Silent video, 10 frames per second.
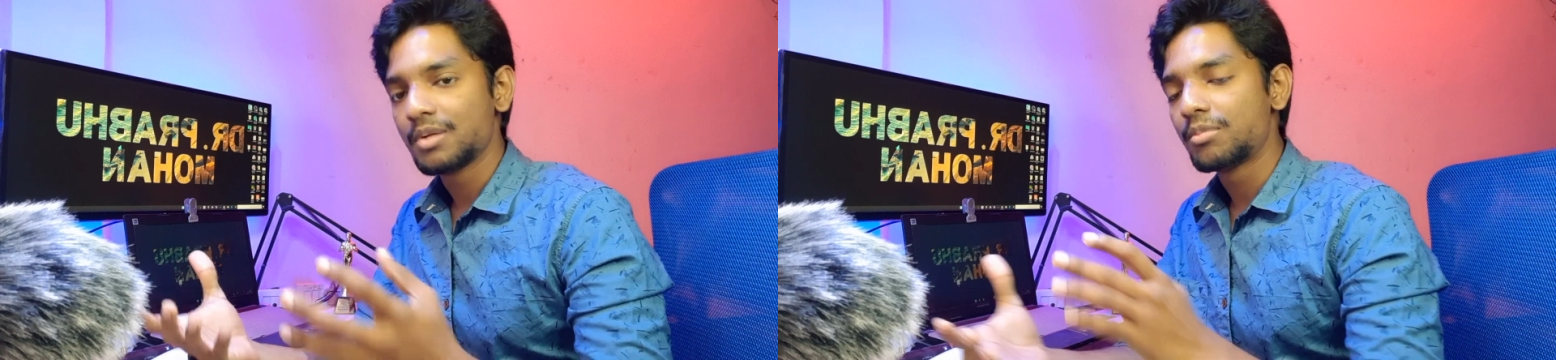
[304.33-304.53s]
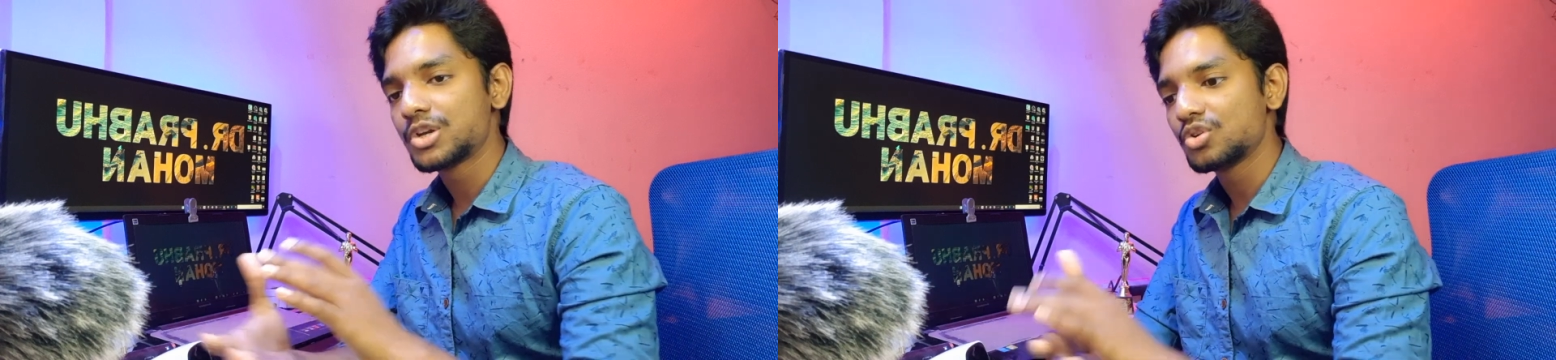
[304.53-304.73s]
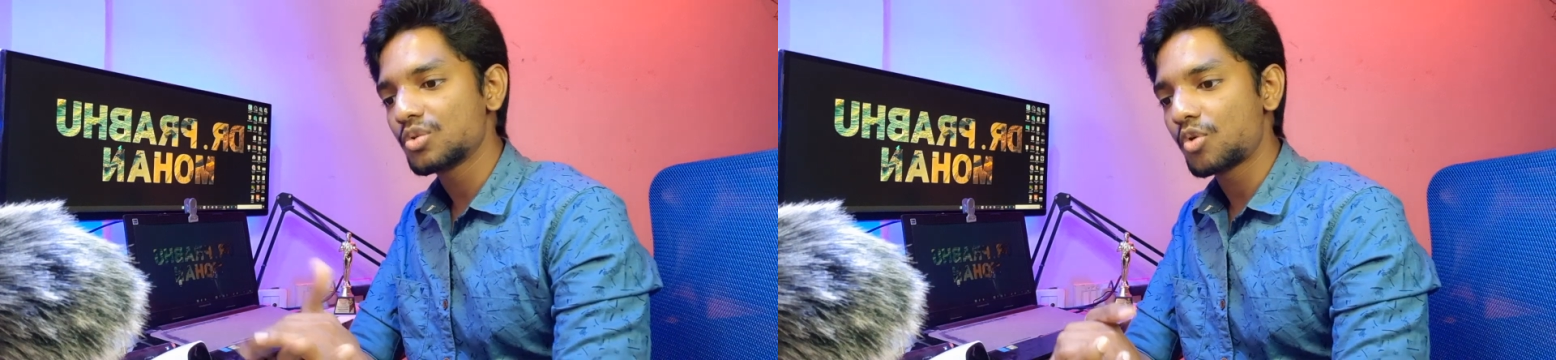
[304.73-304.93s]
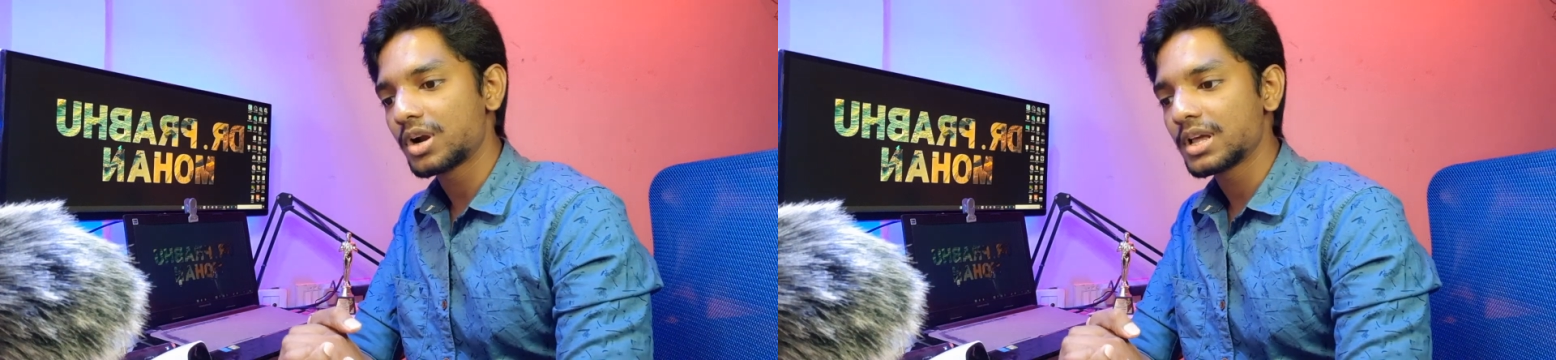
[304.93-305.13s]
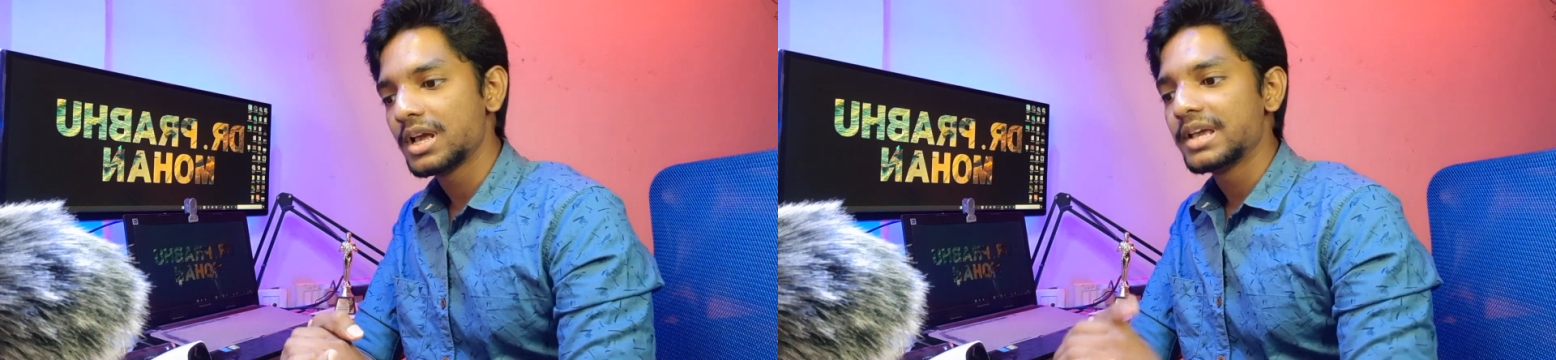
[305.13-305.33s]
But you know
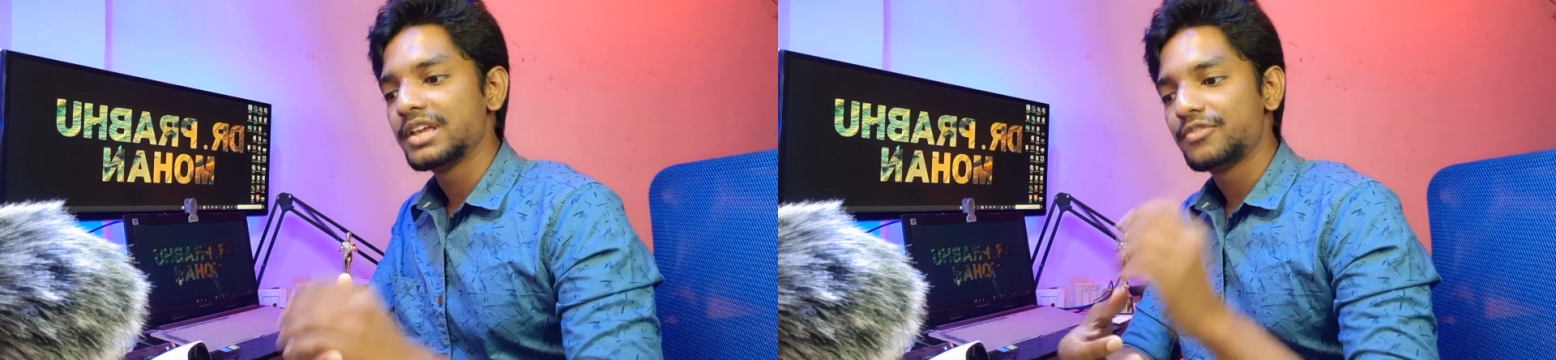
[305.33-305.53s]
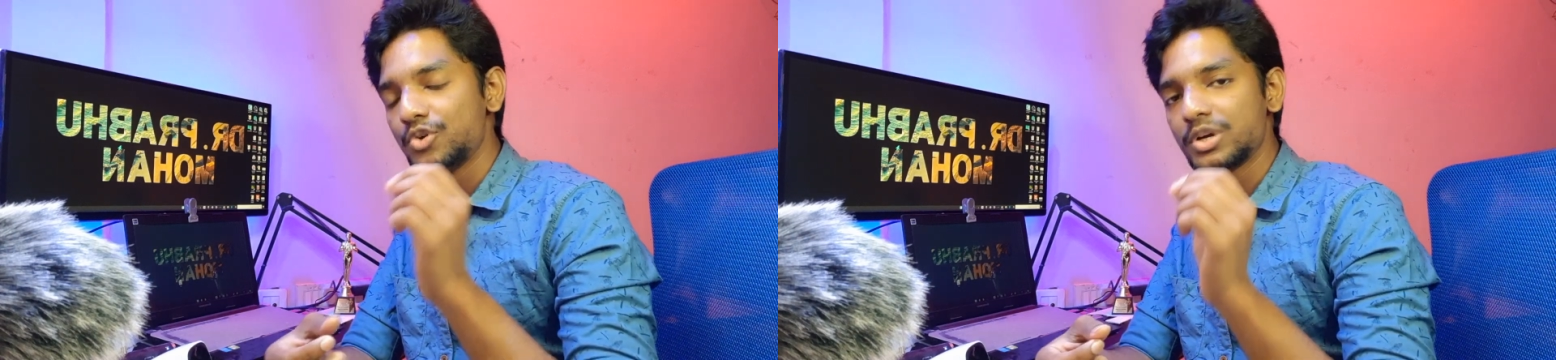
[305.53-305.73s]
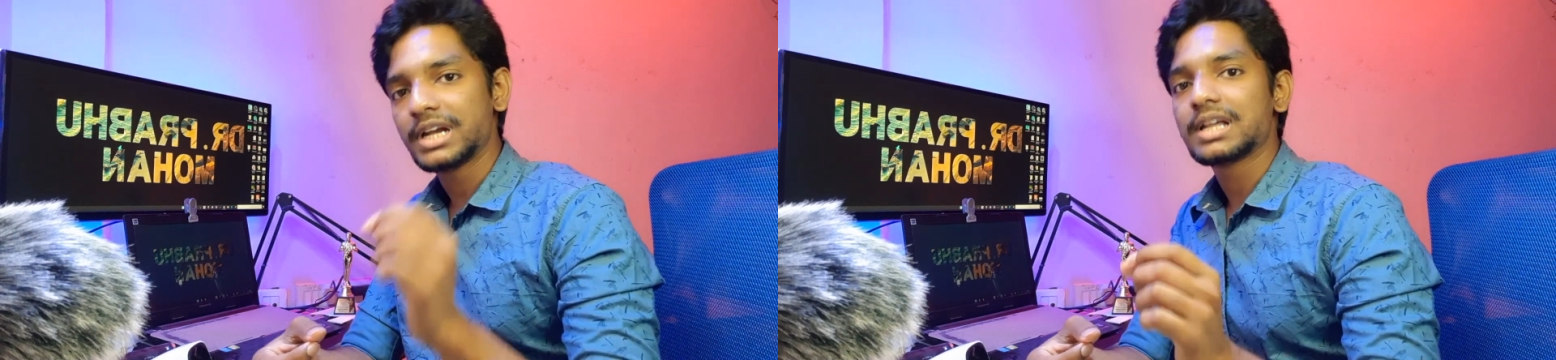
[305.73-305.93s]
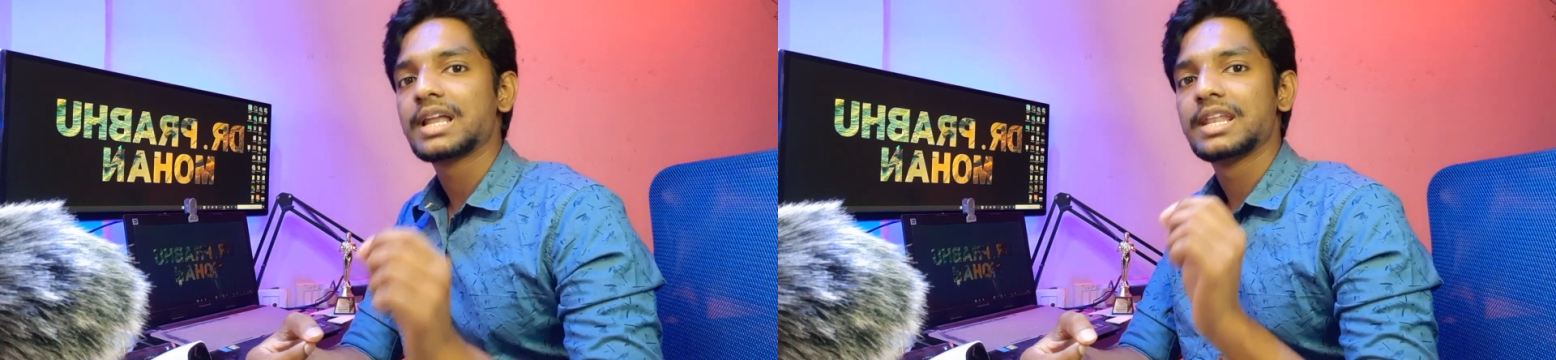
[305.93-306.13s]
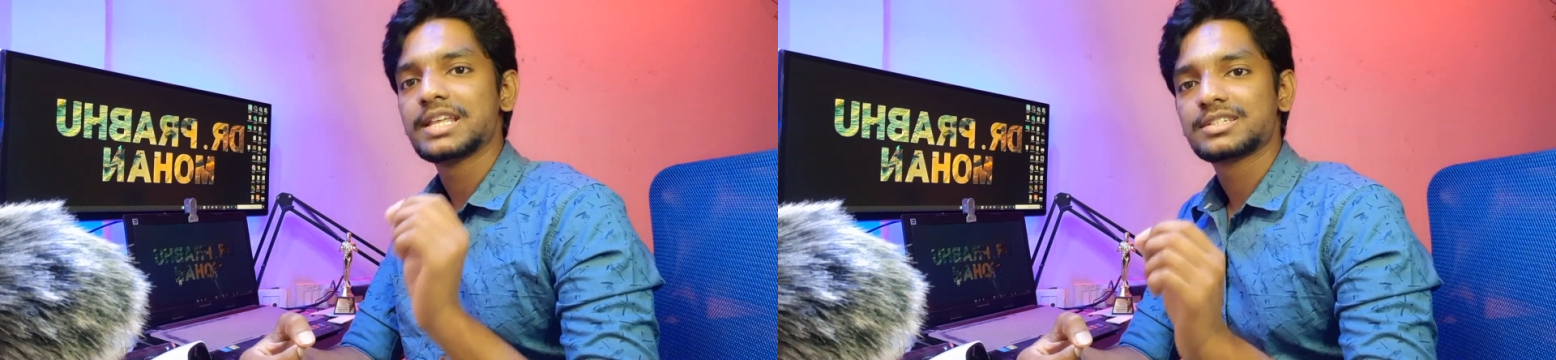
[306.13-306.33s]
what? If you get a
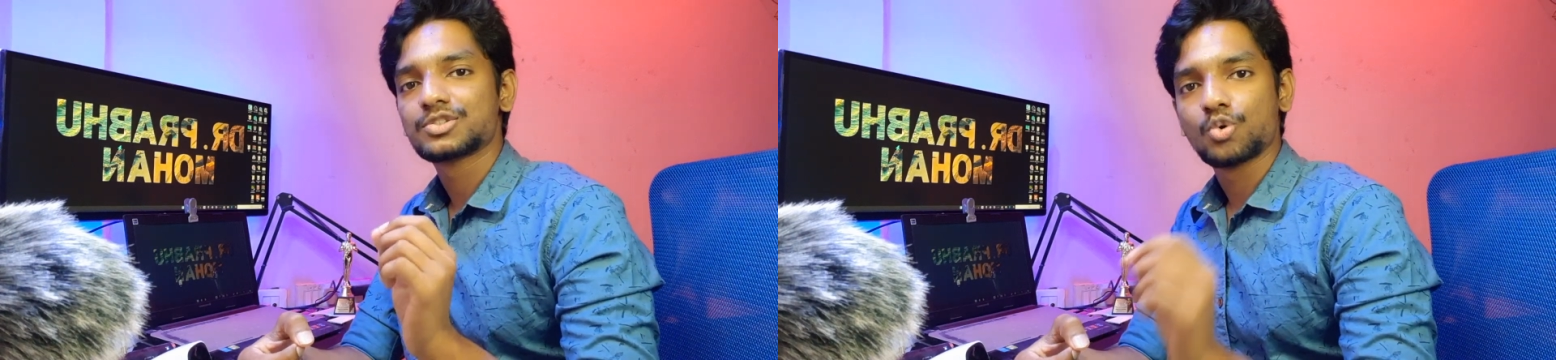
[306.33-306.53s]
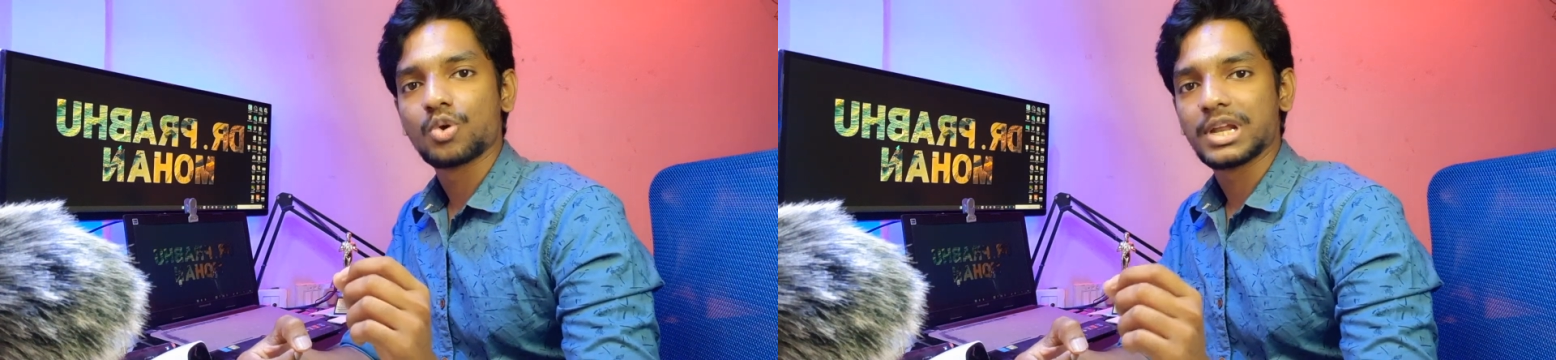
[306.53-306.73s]
less score